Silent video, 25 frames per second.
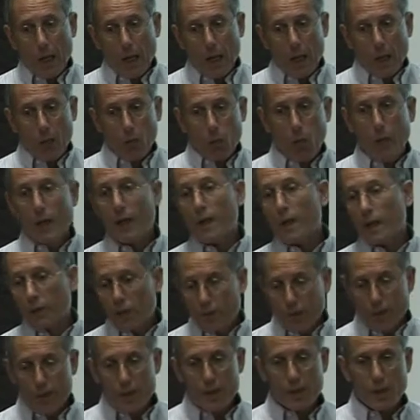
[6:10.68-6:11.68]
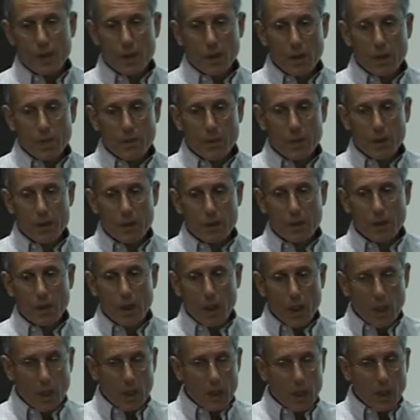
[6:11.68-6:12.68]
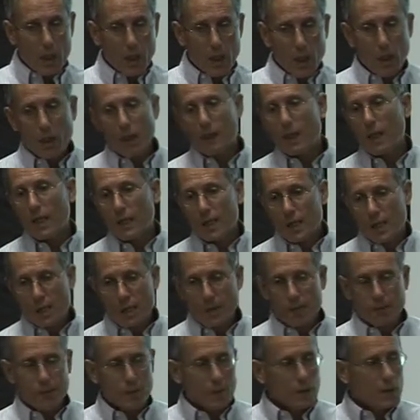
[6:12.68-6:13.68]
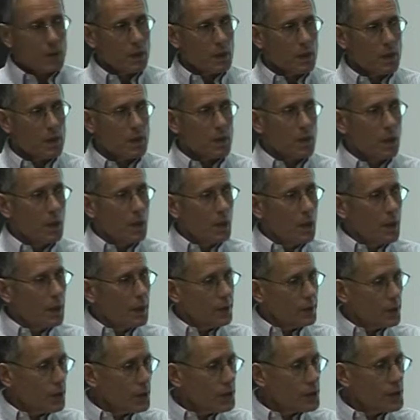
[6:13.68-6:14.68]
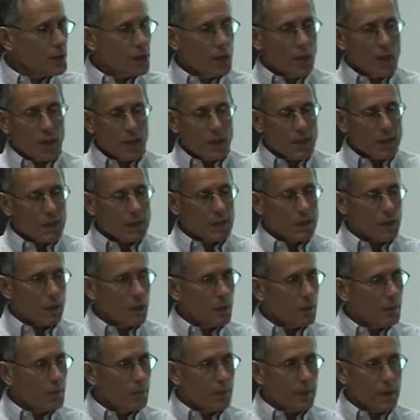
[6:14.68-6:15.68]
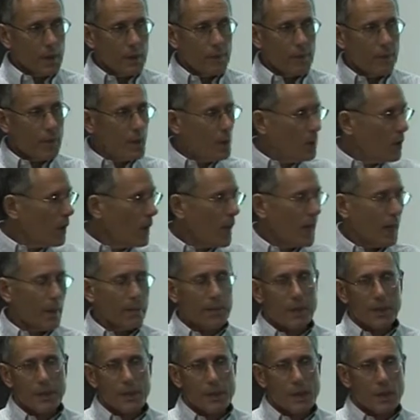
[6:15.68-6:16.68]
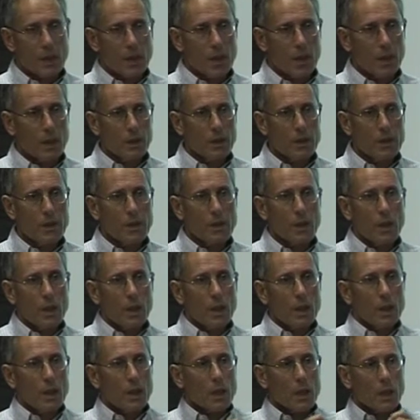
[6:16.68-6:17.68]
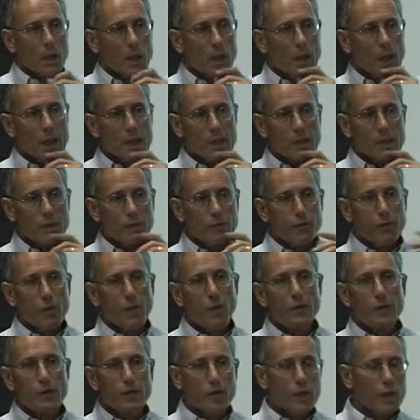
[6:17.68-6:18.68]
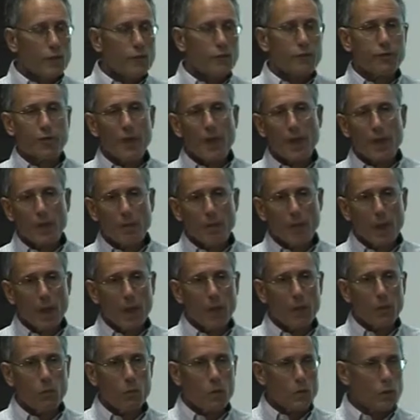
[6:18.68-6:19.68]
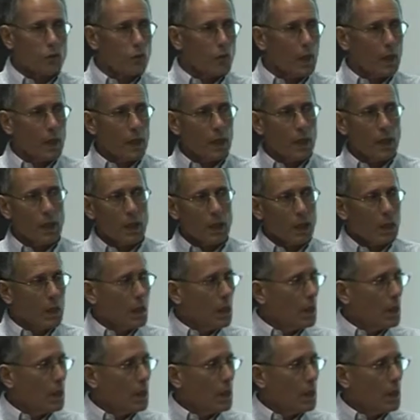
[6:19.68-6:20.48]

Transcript: I went first into prison in the early 70s, just as by pure happenstance, as a volunteer. A friend of mine was running